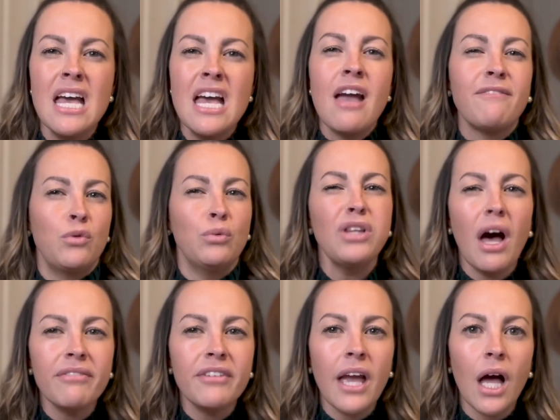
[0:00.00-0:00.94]
If you love
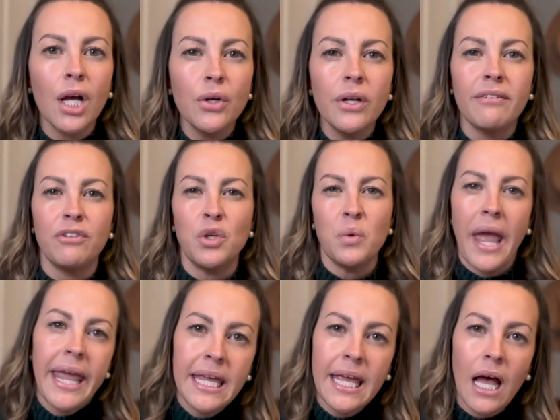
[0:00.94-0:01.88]
Calgary, if you
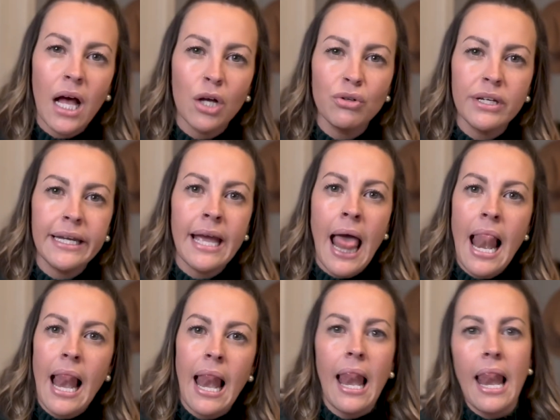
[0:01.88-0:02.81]
hate Calgary,
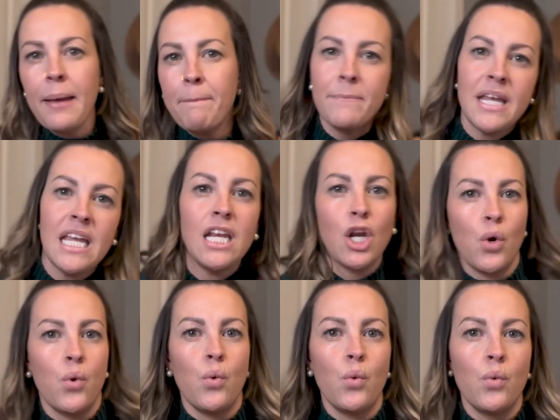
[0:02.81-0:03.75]
let me know.
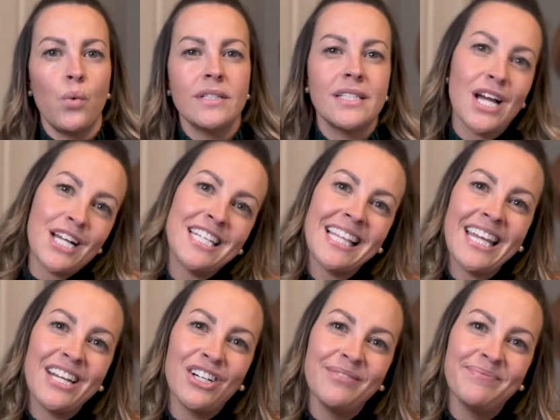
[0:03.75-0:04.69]
Talk to you later.